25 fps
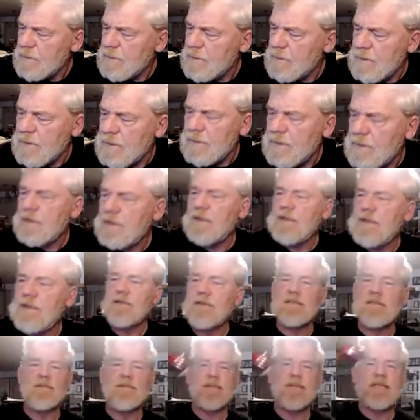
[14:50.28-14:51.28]

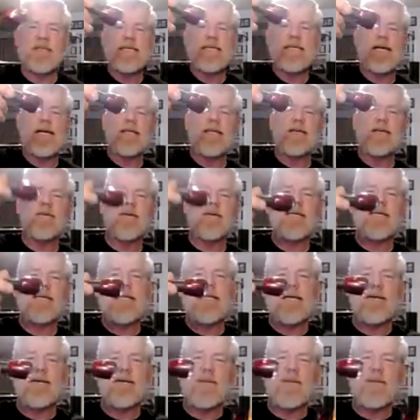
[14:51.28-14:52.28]
some metallic
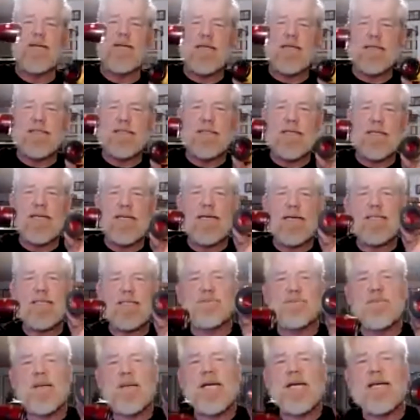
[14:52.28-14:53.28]
red nail polish, and I
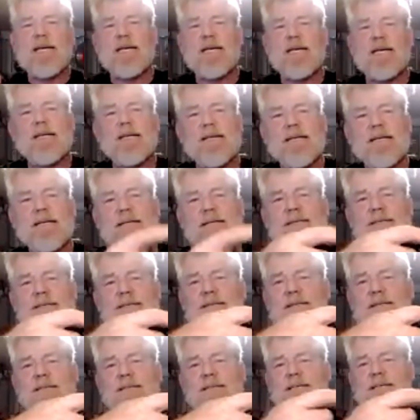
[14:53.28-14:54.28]
just painted
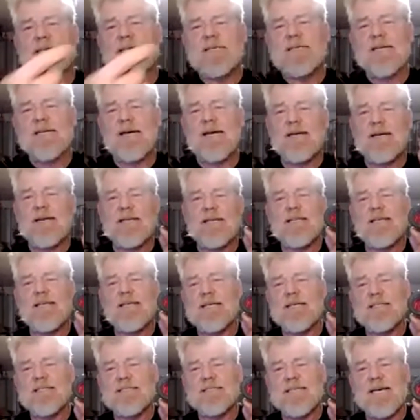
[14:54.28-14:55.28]
the entirety of
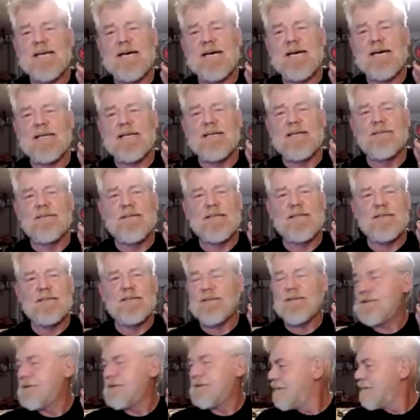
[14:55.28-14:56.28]
the inside of it.
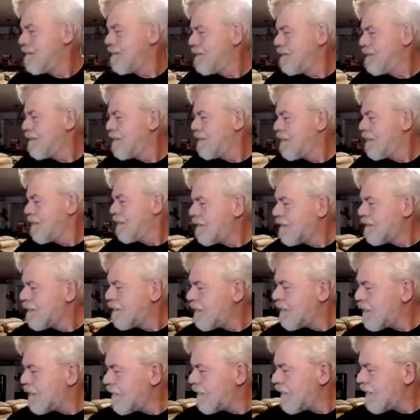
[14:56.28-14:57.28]
And
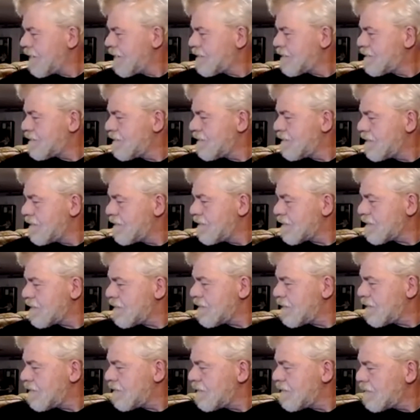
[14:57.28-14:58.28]
then I took
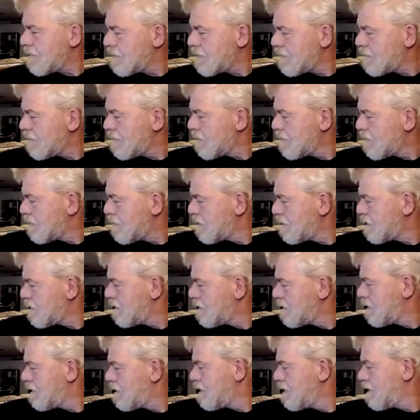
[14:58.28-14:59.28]
a little,
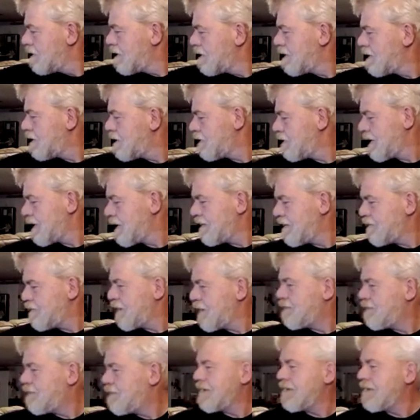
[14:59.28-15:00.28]
I don't have
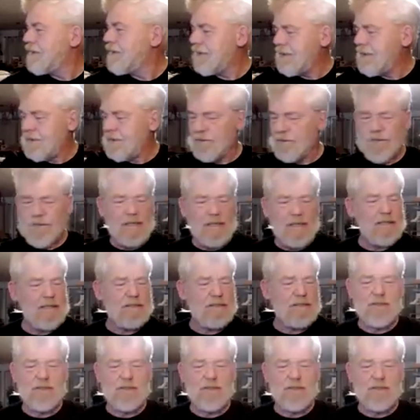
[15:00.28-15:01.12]
my pen here, but I